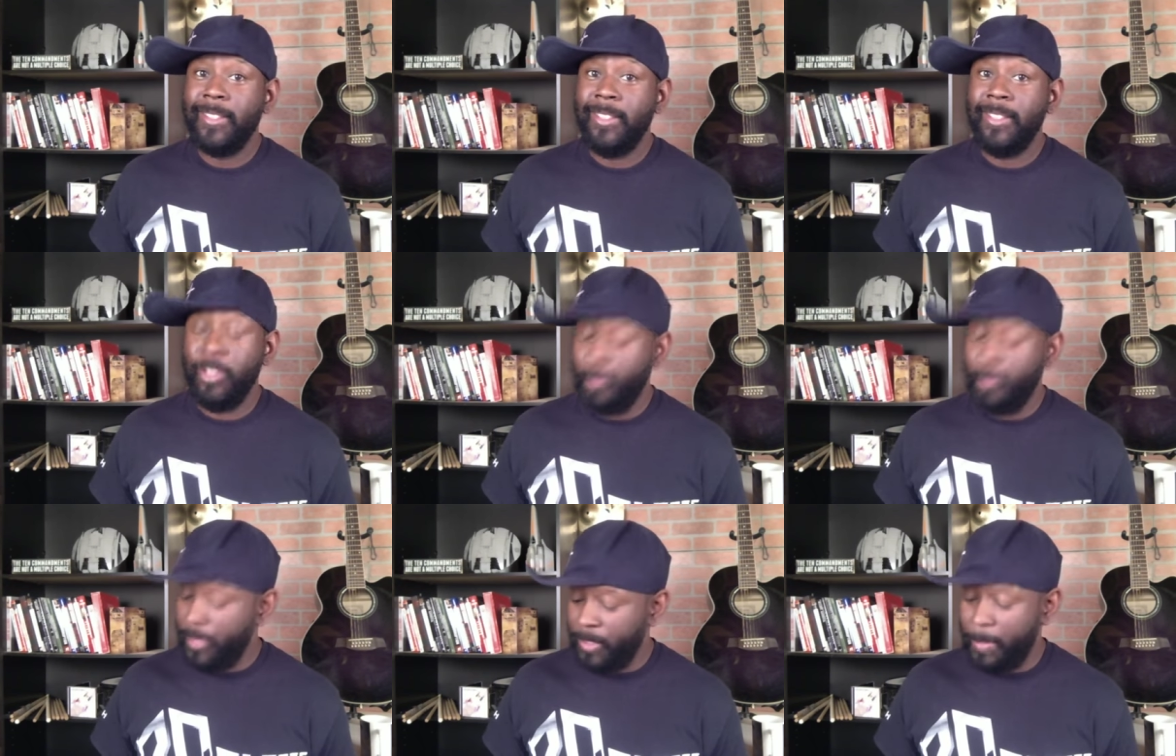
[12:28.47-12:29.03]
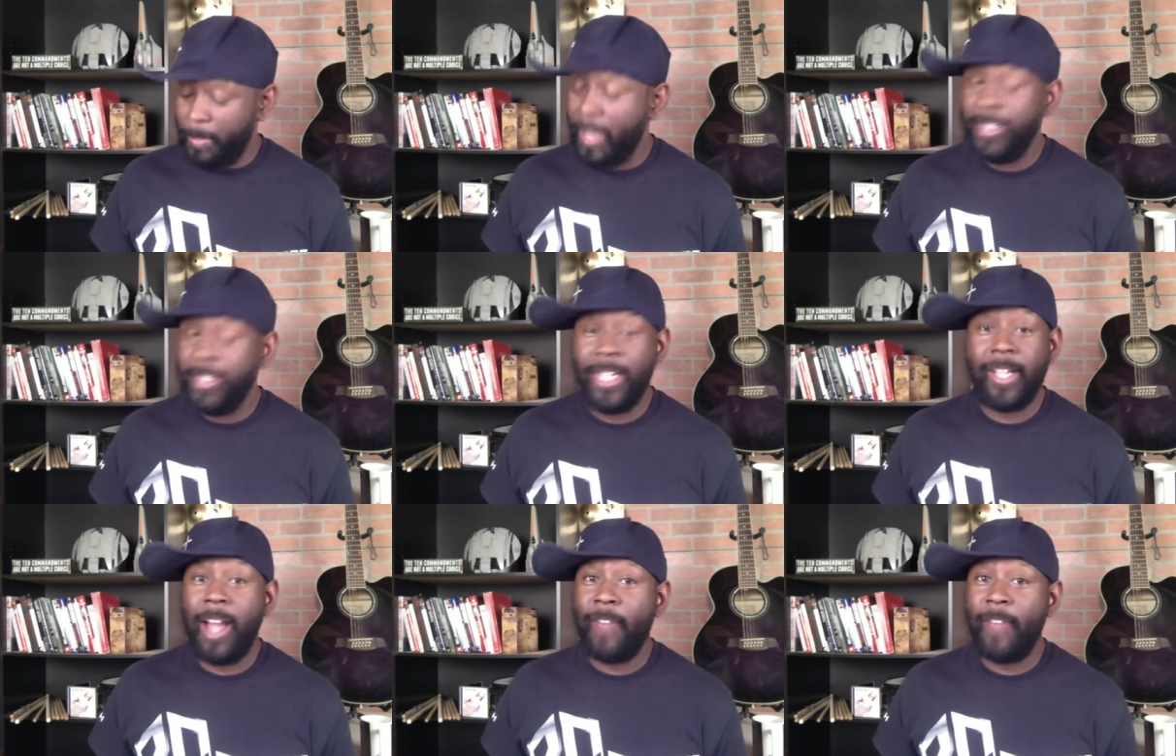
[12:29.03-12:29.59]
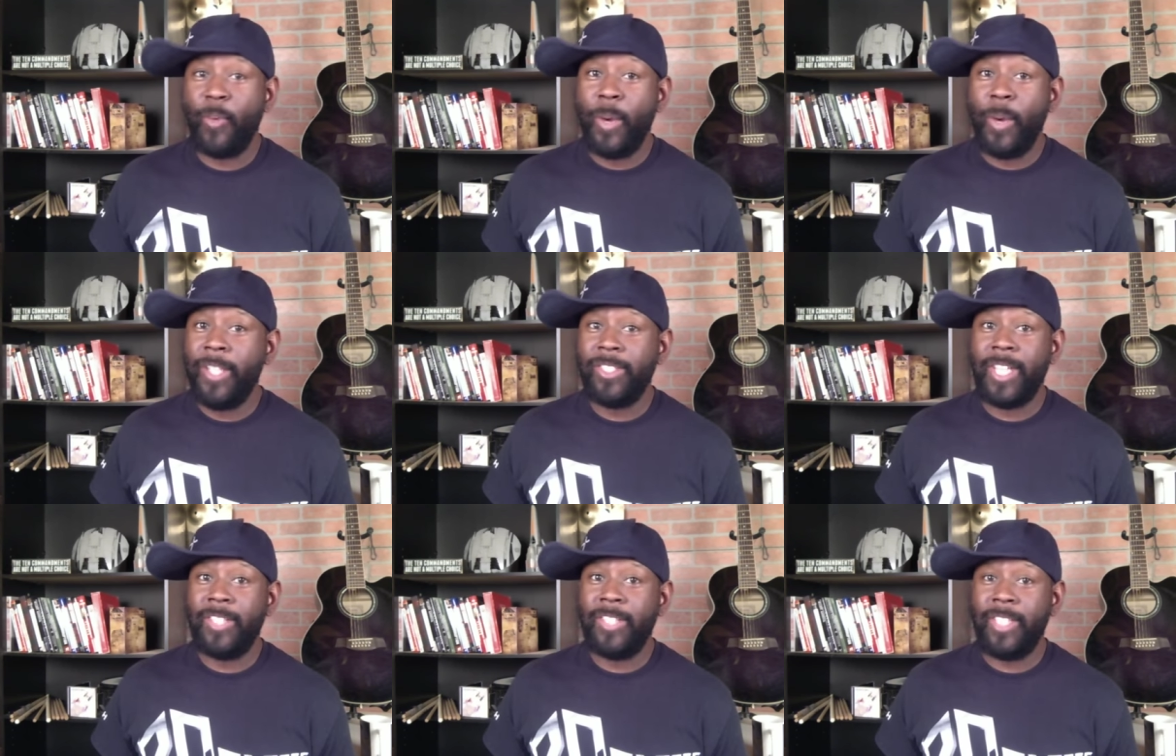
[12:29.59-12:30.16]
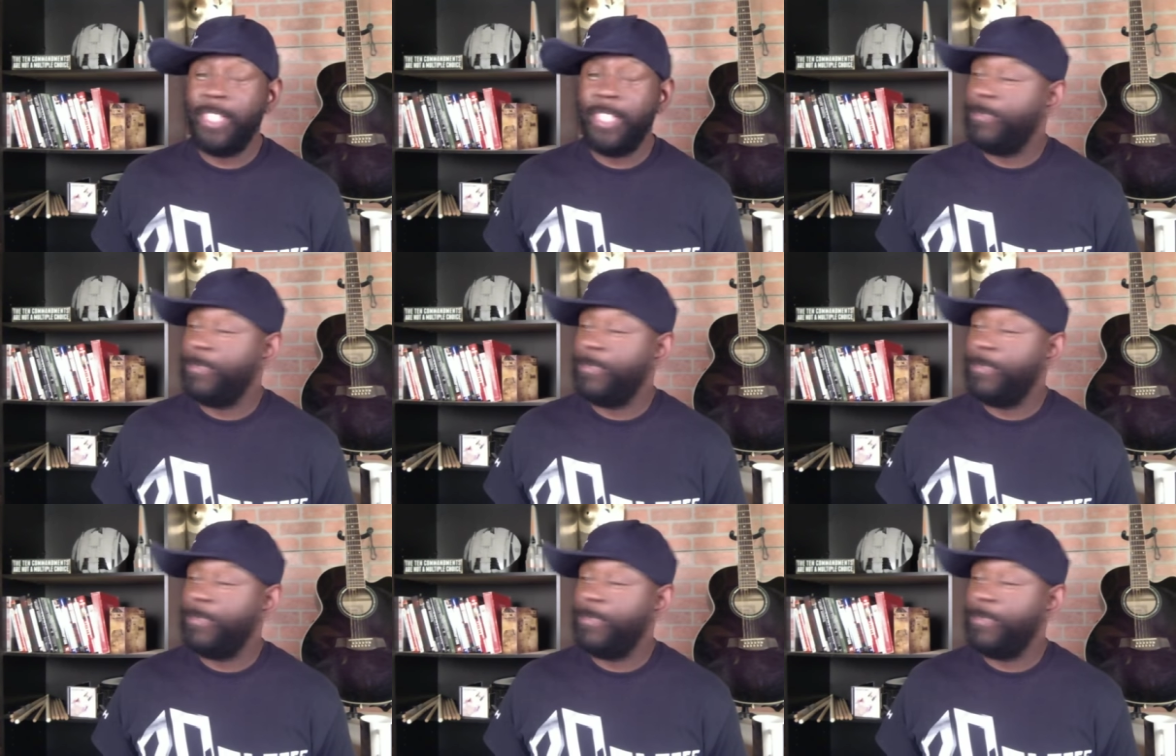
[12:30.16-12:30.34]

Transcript: You, you, better dig God for what he says he is.